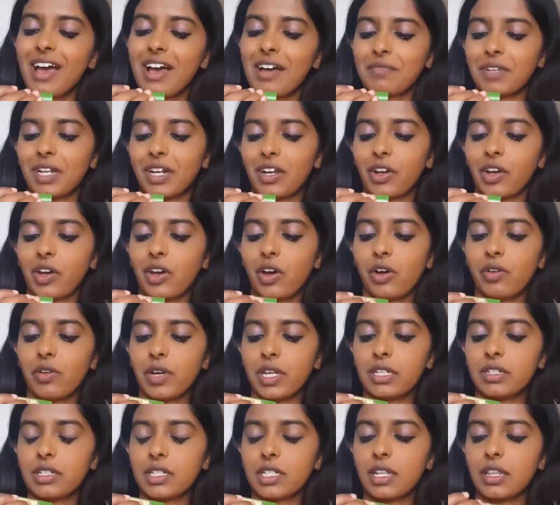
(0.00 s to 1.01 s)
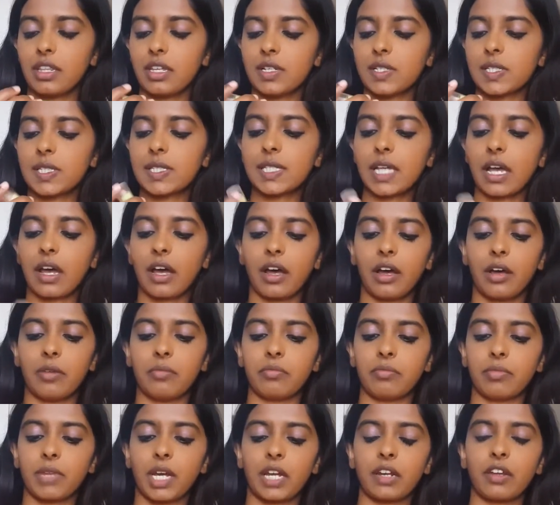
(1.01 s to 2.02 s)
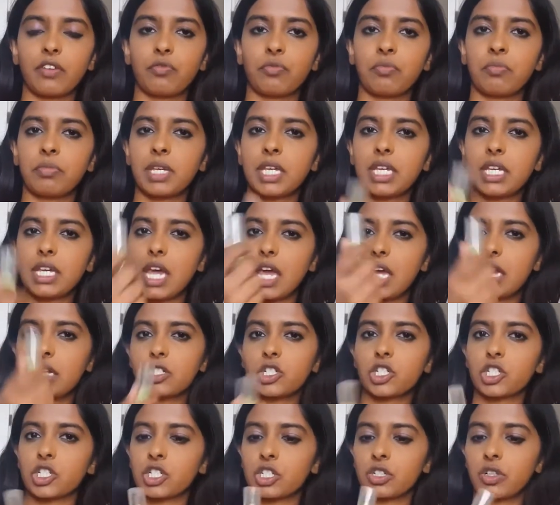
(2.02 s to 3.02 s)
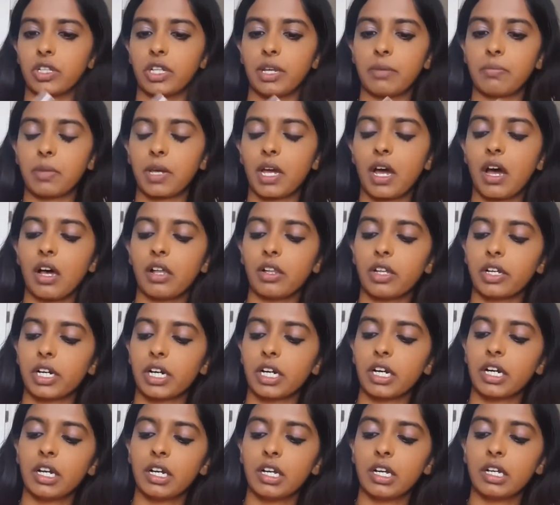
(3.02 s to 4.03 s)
I'm gonna go into this kind of peach lip color.